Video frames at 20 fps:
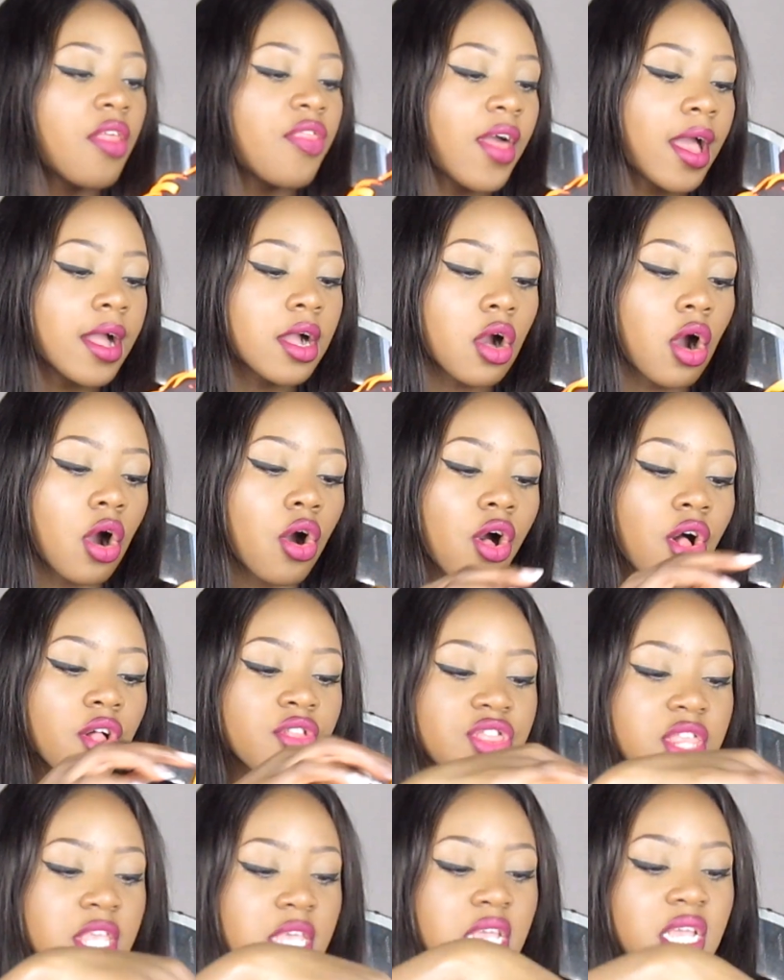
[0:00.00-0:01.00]
They're
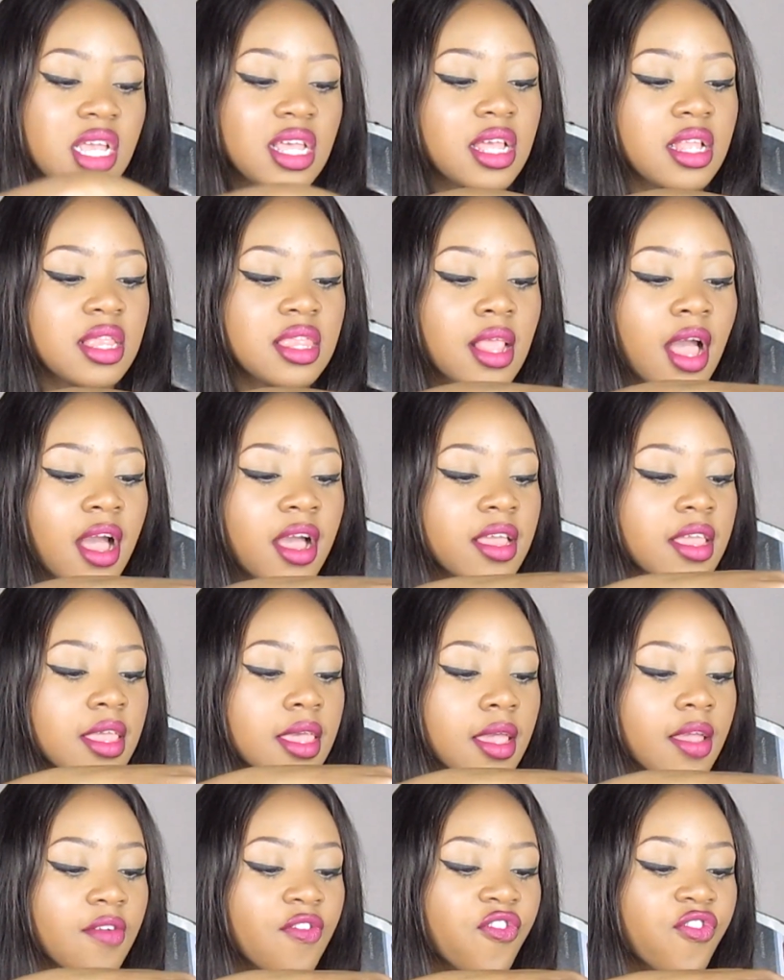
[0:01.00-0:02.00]
called the
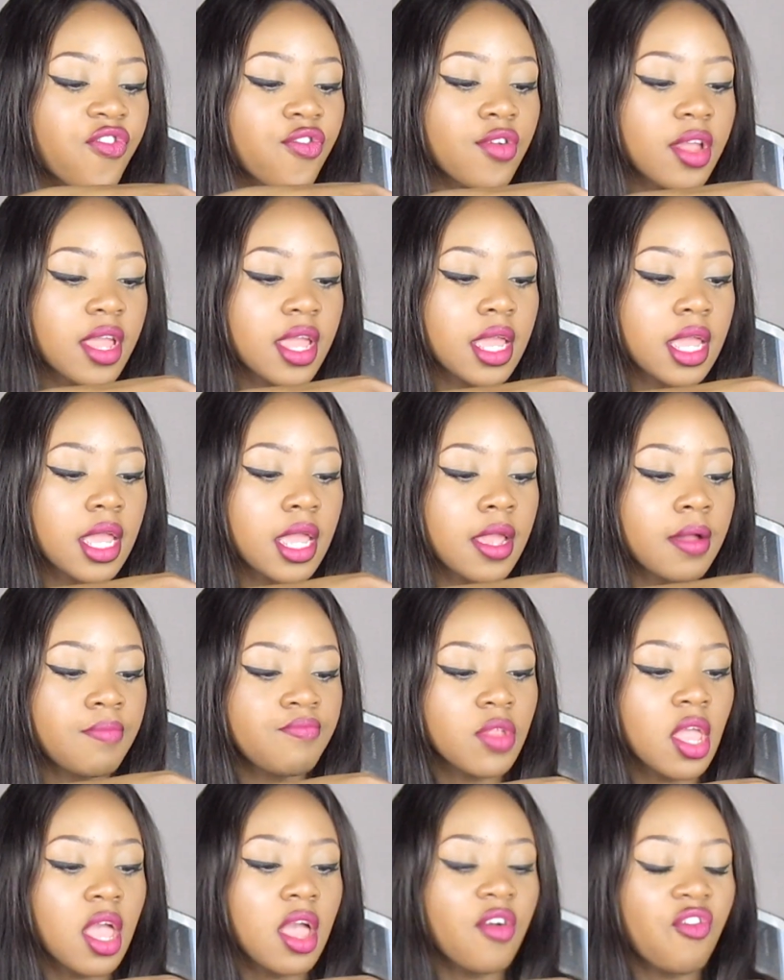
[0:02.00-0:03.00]
Nike Free
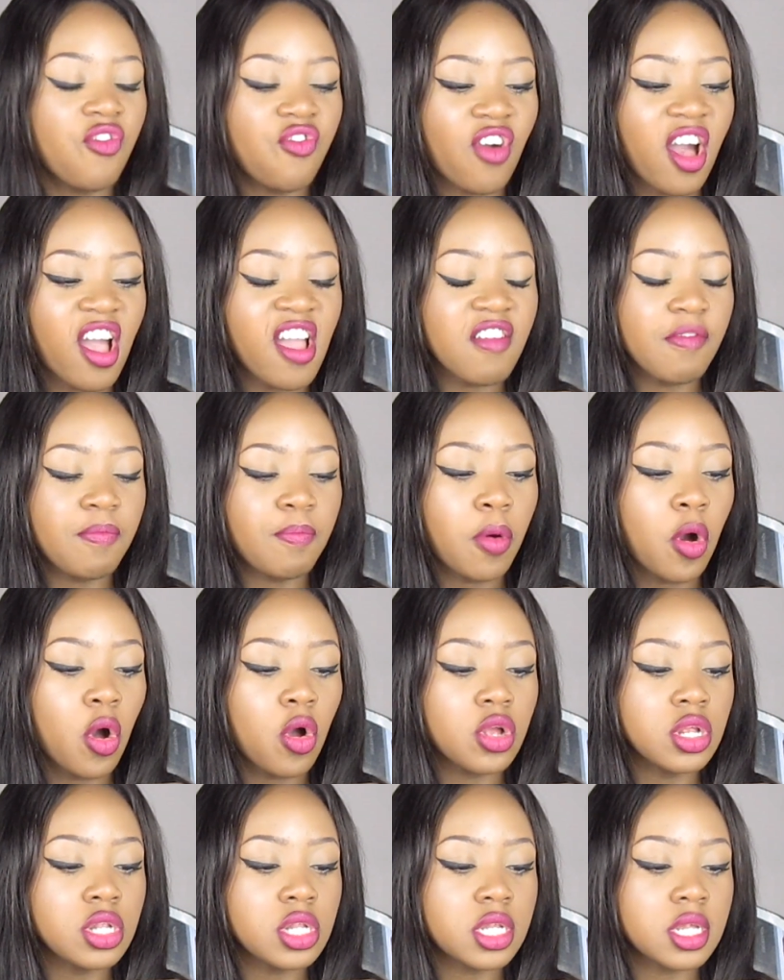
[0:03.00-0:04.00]

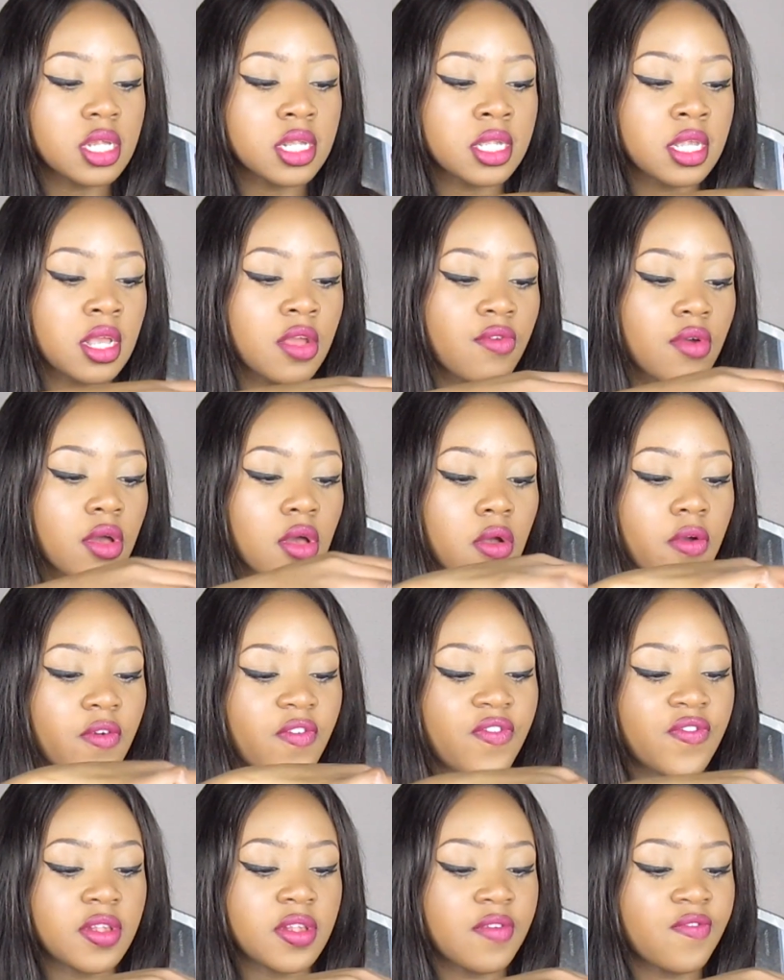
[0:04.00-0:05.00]

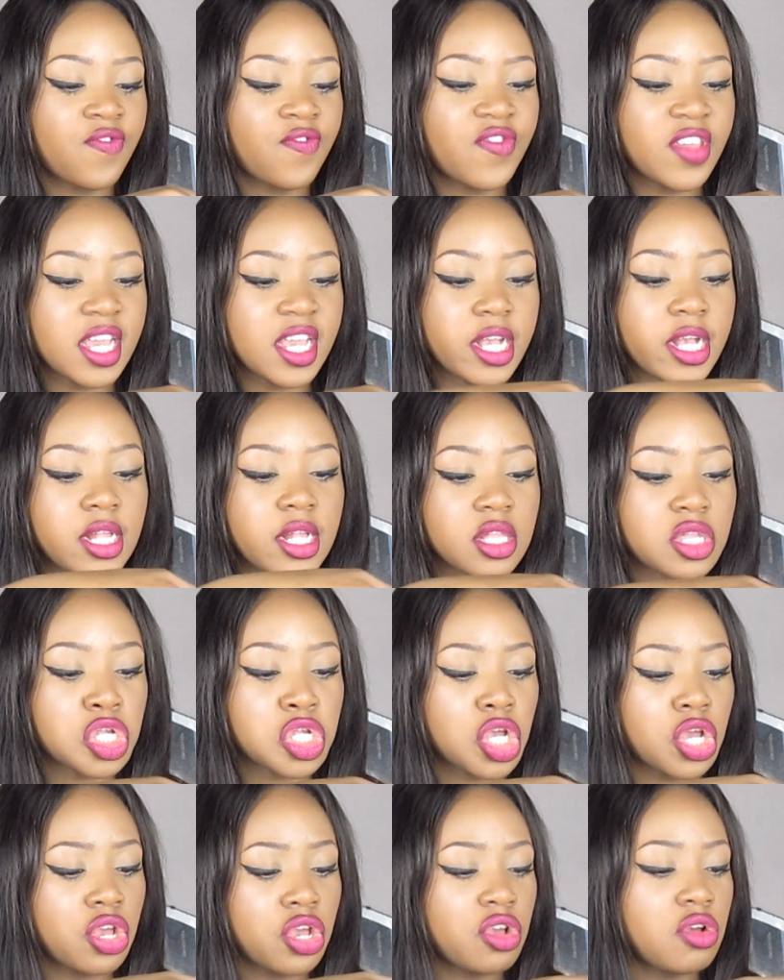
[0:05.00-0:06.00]
5.0
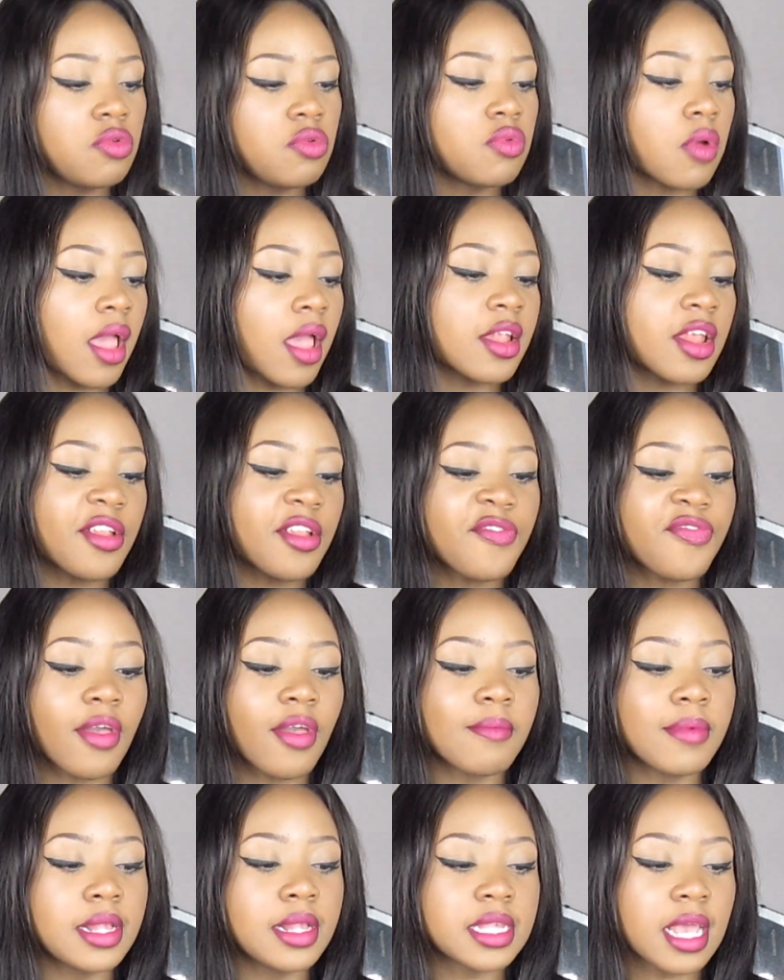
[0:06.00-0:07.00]
V2. I don't know if
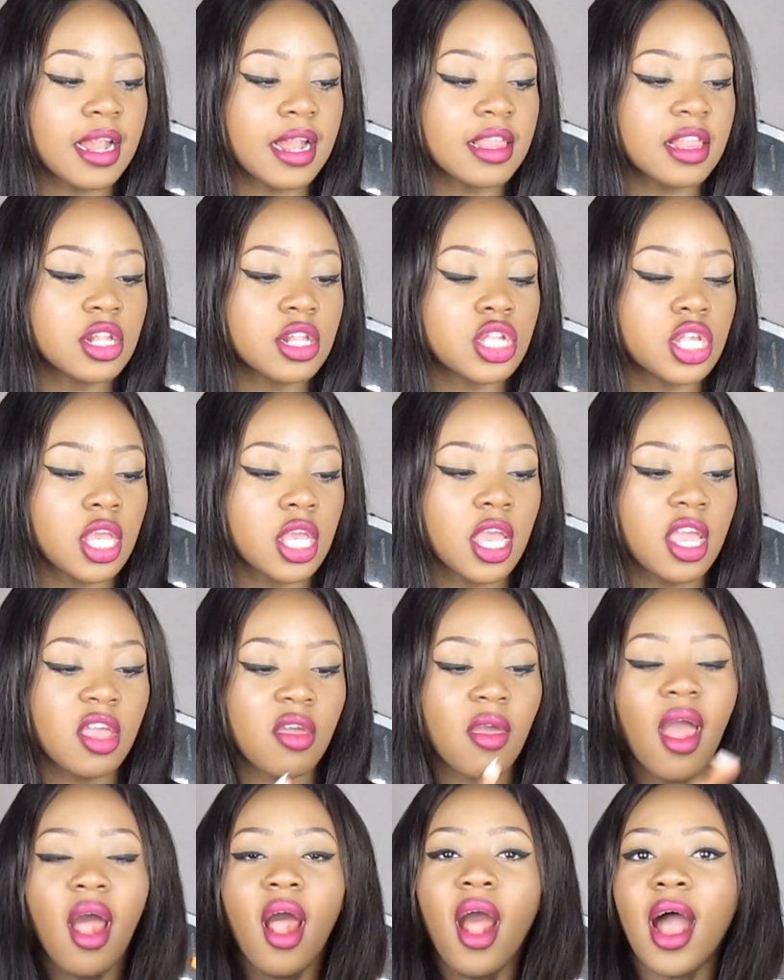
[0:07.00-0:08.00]
that means anything to
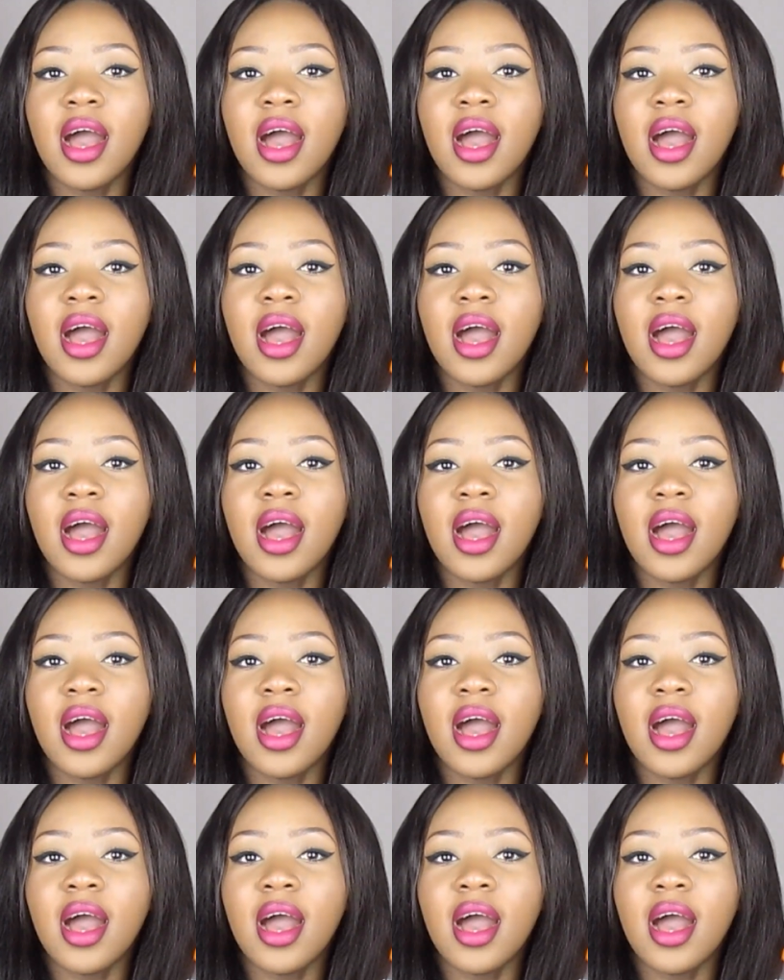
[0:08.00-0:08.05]
you.